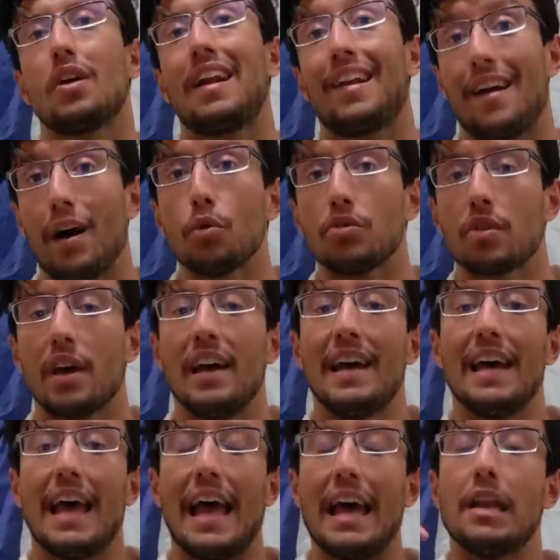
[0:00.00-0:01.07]
clout,
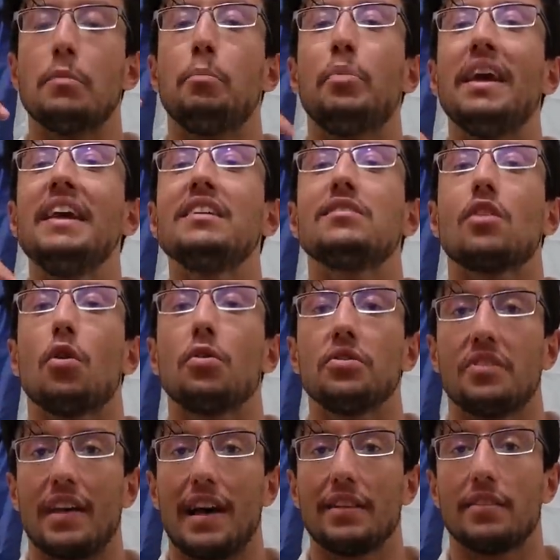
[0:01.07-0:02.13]
and based
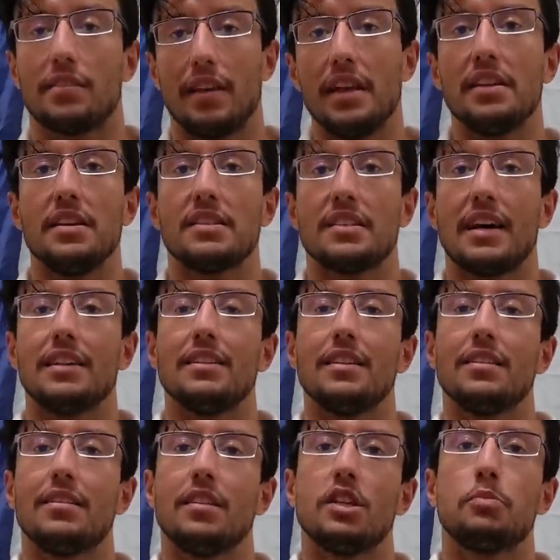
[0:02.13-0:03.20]
on that, they decide
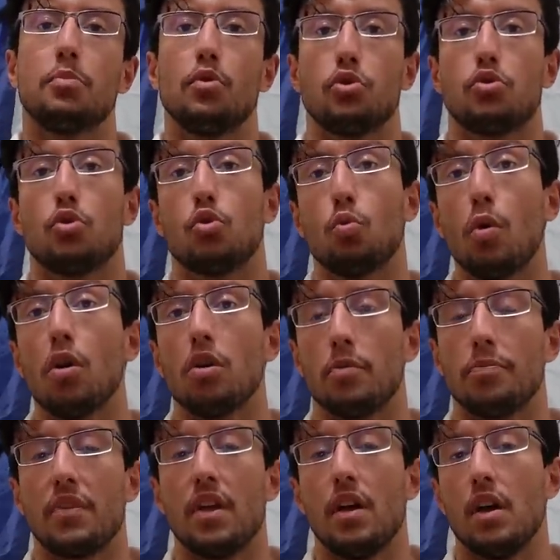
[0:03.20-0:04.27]
that this person
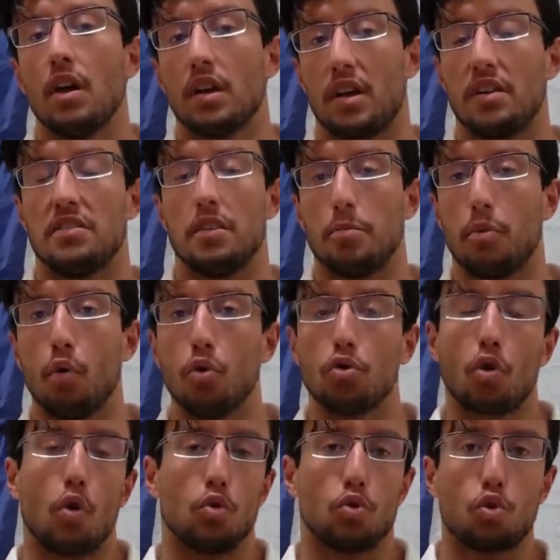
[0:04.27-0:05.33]
won. Case in
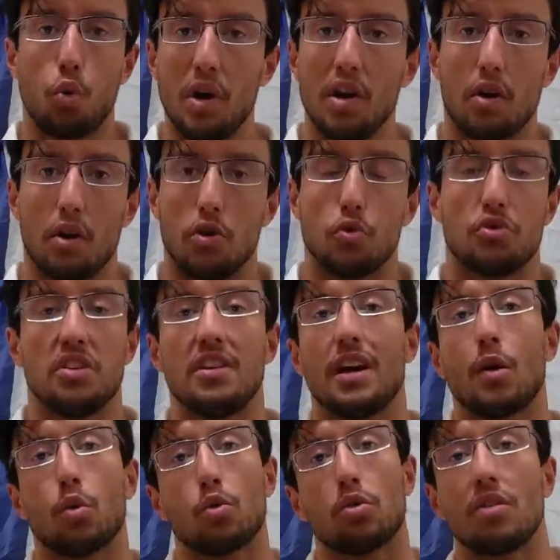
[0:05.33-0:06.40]
point, on Twitter, you see
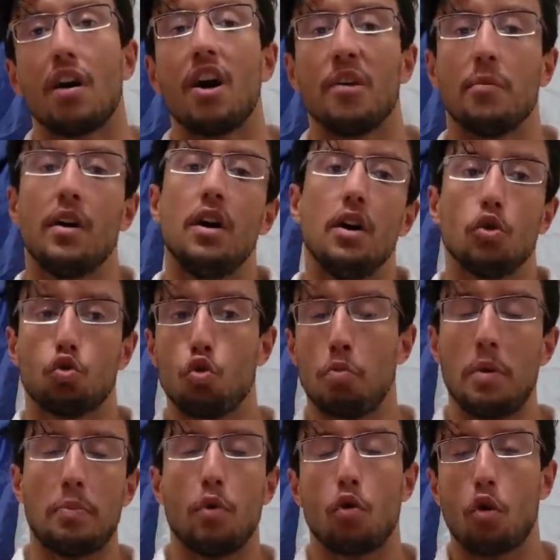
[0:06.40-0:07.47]
that all the time. Two
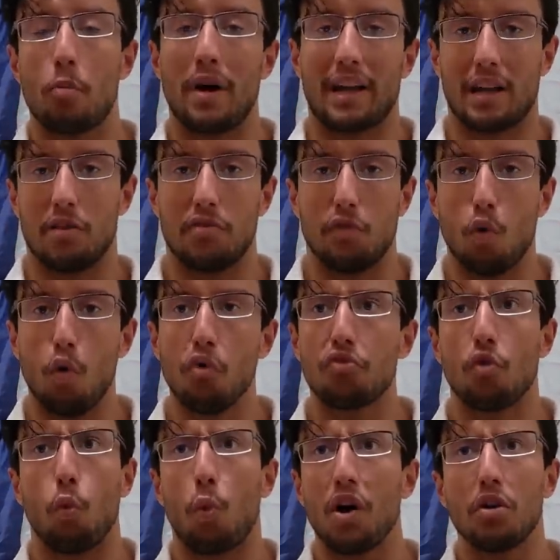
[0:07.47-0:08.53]
people go back and
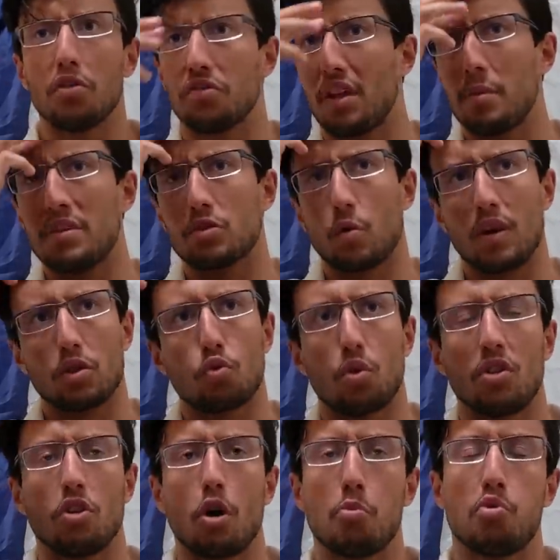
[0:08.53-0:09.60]
forth. One of them is going to
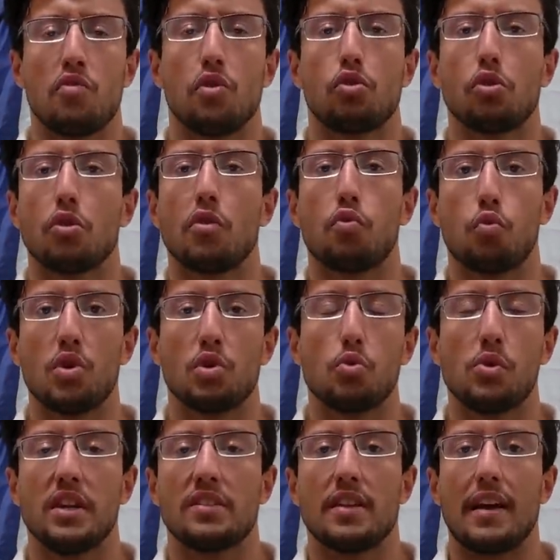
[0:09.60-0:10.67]
end up with a ton of
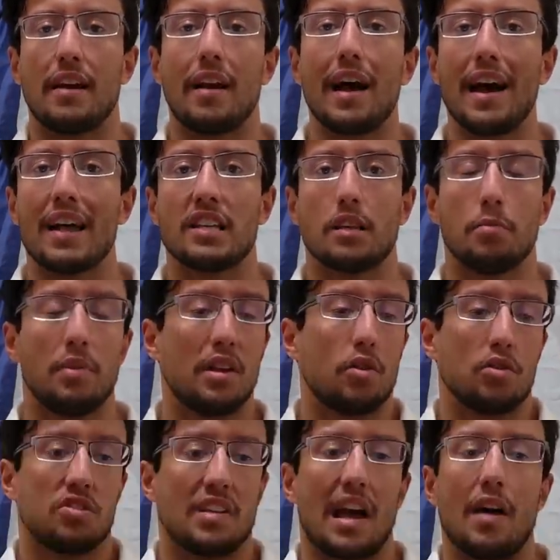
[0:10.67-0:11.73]
retweets and likes
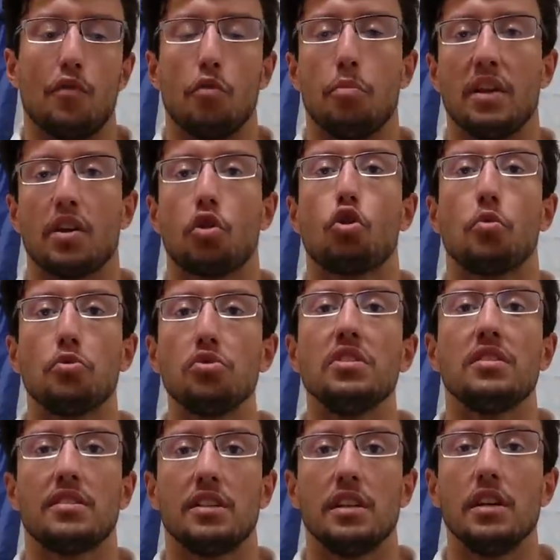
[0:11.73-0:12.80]
because they have a big
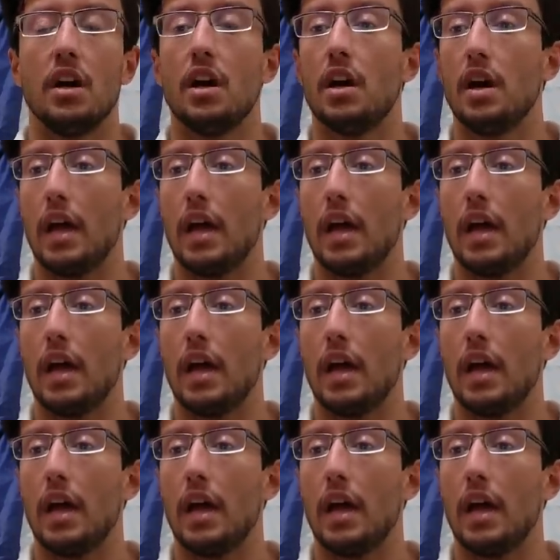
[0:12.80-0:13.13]
community.